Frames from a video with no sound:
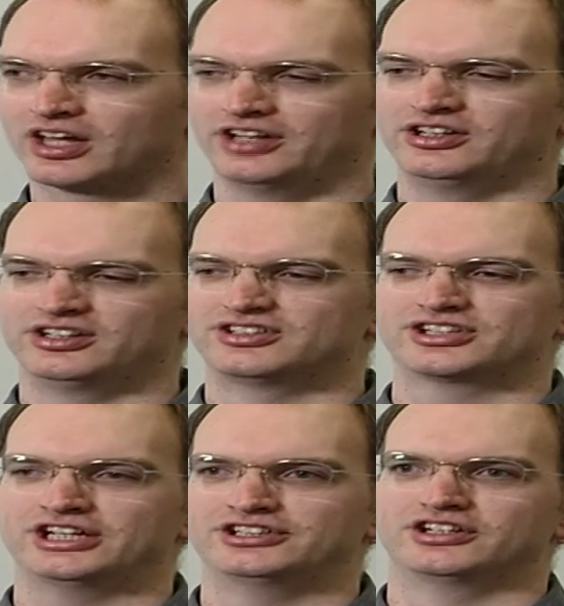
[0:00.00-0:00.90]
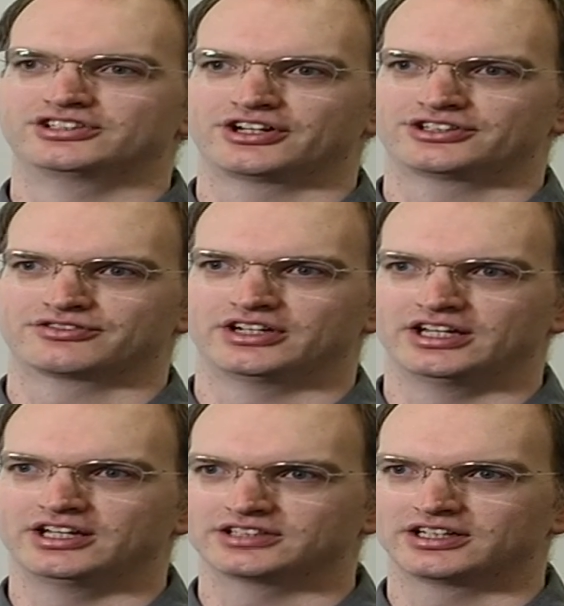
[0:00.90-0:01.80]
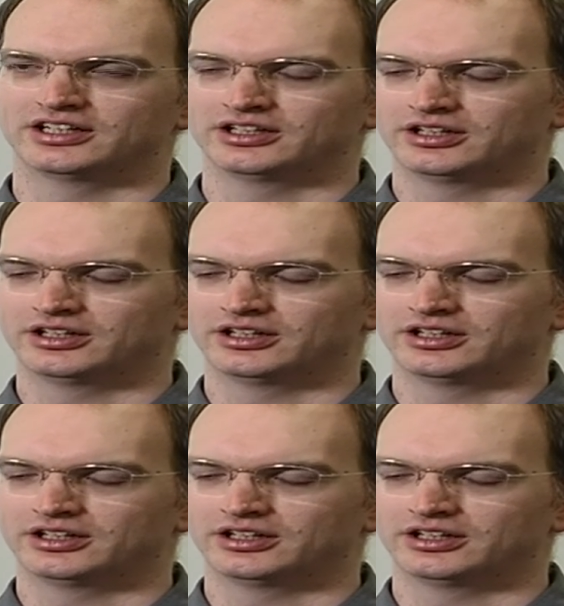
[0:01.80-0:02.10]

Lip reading: And you can change your designs really easily.